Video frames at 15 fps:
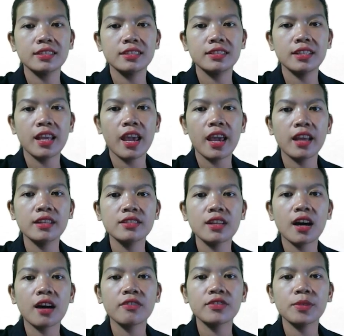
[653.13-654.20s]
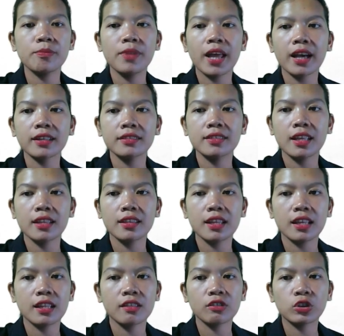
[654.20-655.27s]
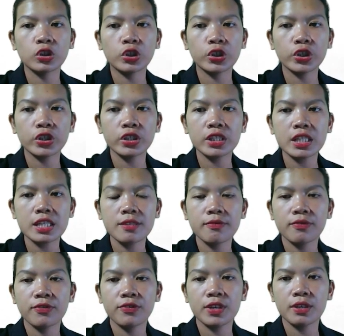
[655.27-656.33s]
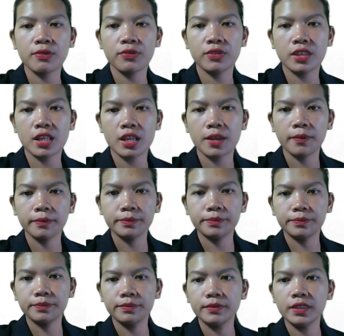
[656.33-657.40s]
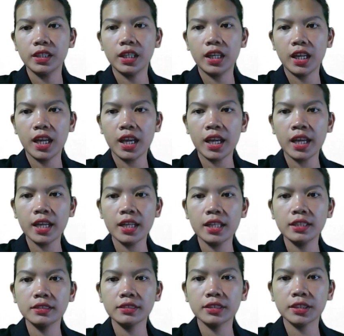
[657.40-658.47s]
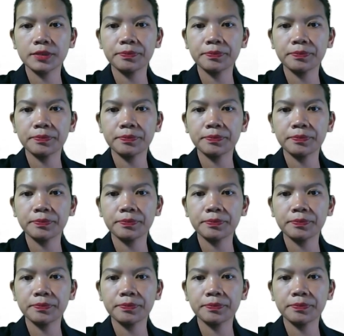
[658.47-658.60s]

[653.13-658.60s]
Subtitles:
the end of the Black Death in 1350. And